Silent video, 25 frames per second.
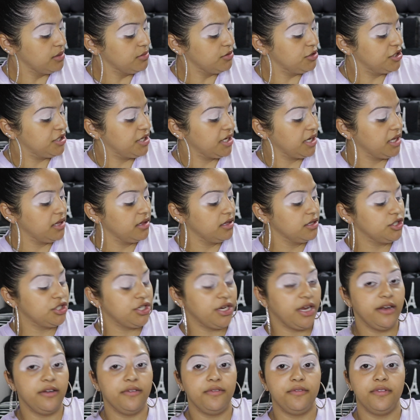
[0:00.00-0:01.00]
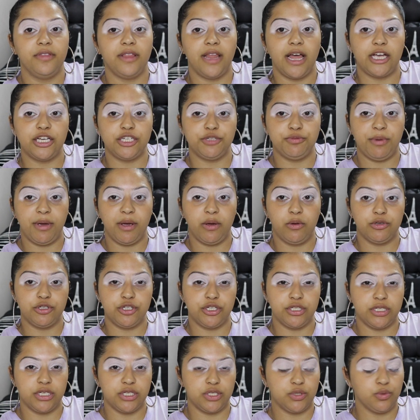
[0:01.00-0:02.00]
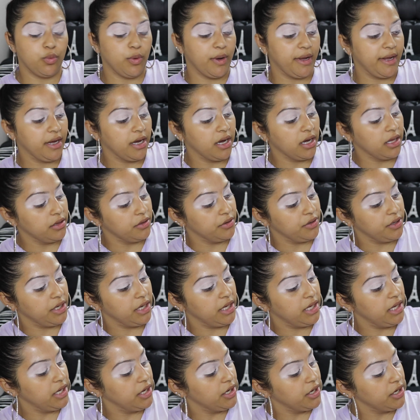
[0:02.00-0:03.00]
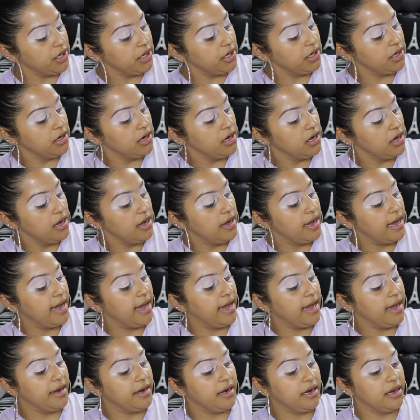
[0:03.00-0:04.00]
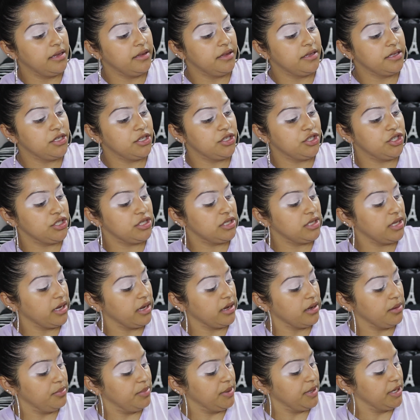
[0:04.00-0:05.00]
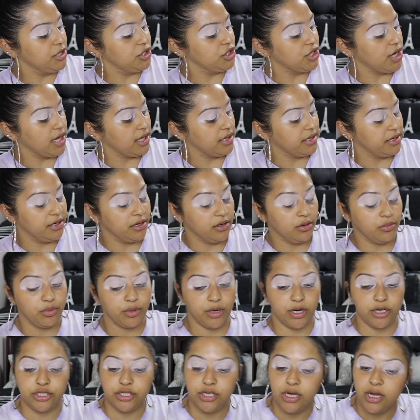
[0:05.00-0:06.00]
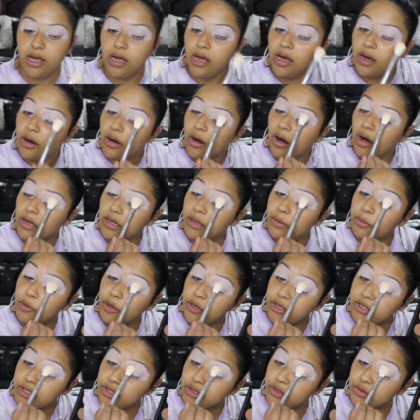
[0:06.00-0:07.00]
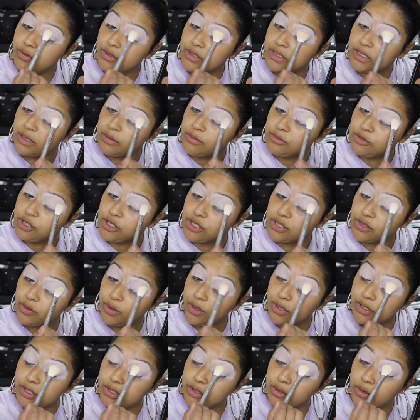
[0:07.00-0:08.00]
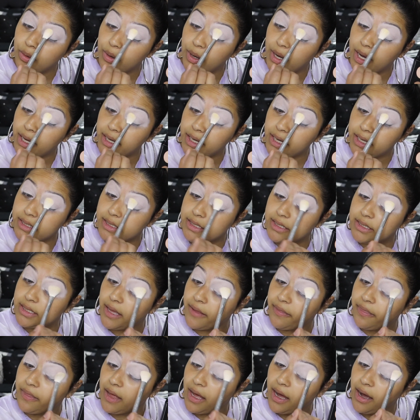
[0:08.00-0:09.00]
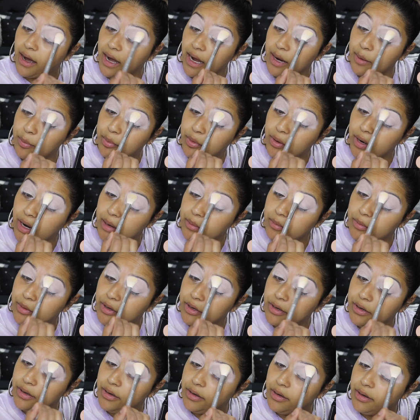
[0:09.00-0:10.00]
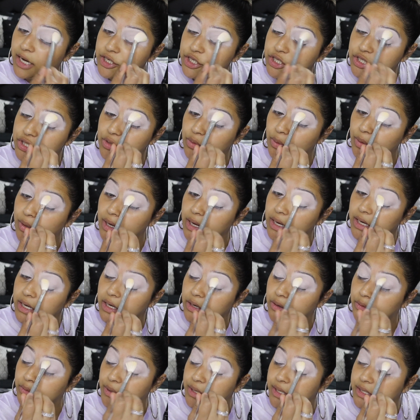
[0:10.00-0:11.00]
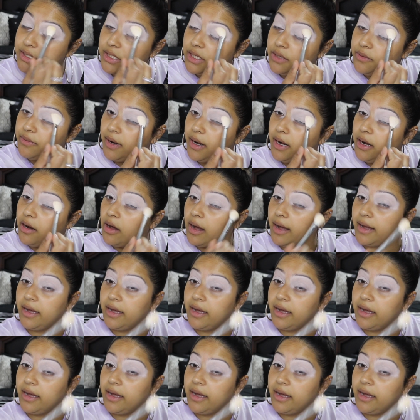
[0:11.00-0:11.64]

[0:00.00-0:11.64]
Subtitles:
So I'm just taking the shade Flashback, which is this white color here, and this is just like a big JACLYN Hill brush. All I'm going to do is I'm just going to go ahead and set that eye primer. I just don't want any creasing right now.